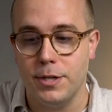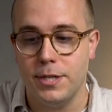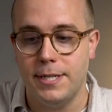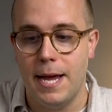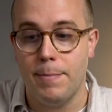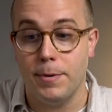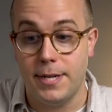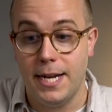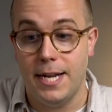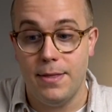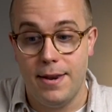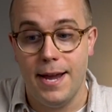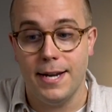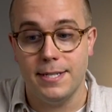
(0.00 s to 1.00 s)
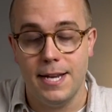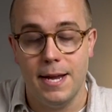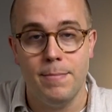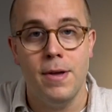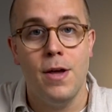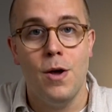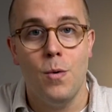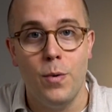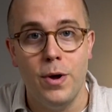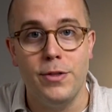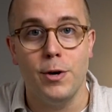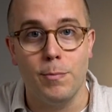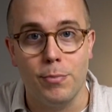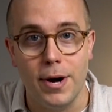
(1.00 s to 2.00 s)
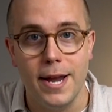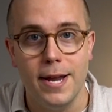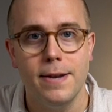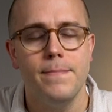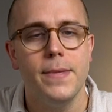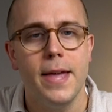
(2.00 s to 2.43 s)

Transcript: step or taking the next step with your brand.